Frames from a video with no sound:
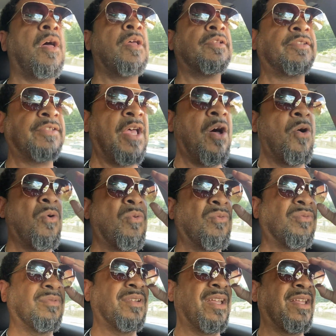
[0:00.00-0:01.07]
So
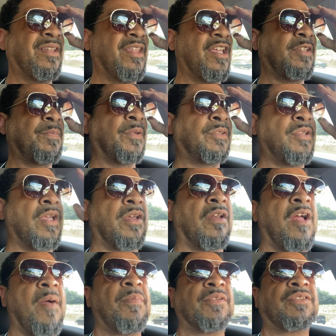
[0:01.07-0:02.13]
in this
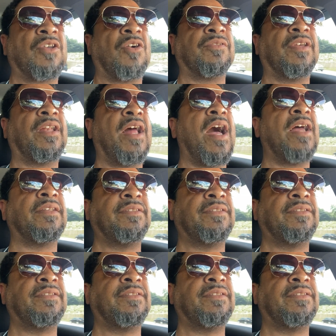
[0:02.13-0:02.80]
particular episode that I